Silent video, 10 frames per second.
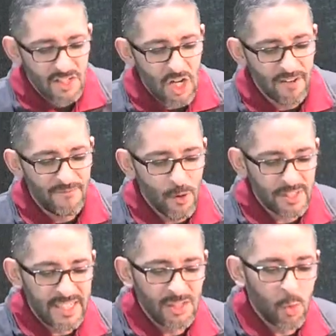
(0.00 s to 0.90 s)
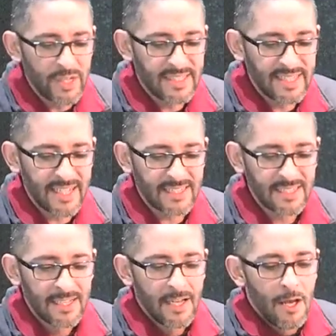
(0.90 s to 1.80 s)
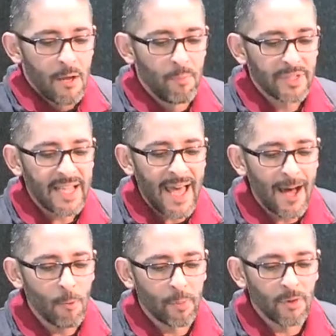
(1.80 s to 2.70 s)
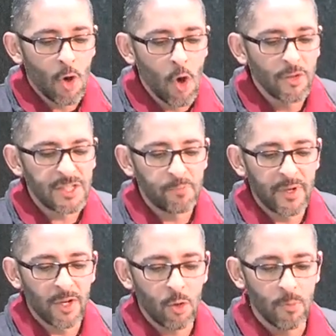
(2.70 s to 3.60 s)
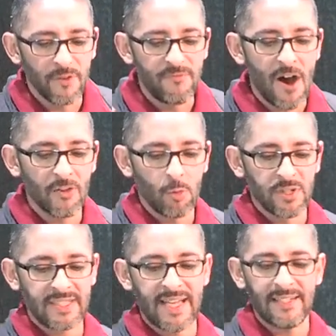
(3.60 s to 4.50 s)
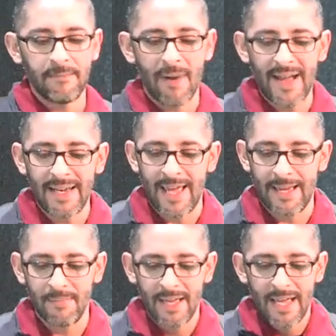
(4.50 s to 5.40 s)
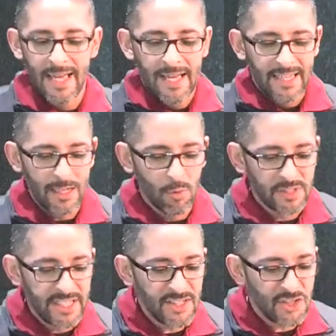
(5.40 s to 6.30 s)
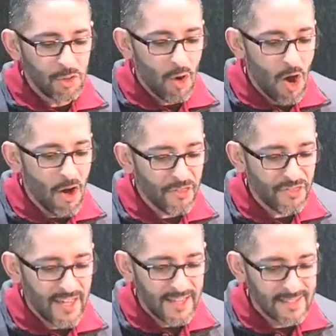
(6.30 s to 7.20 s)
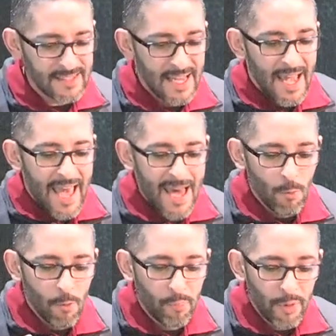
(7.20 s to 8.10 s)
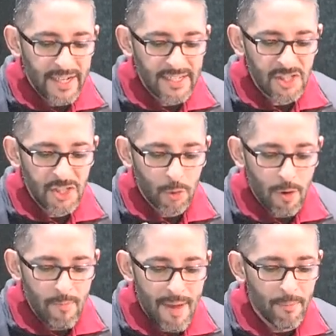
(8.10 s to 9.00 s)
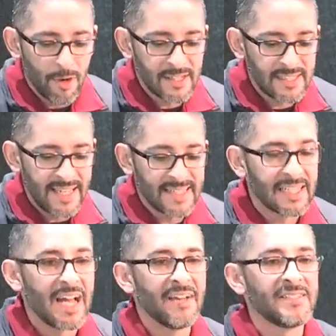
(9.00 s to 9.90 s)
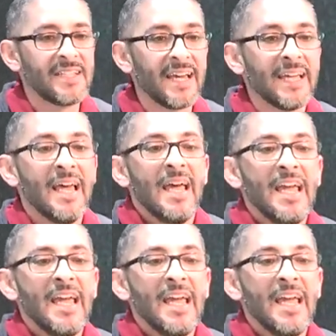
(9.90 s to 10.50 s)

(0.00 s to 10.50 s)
John 14, 26. But the Helper, the Holy Spirit, whom the Father will send in my name, He will teach you all things and will bring to your remembrance things that I have said.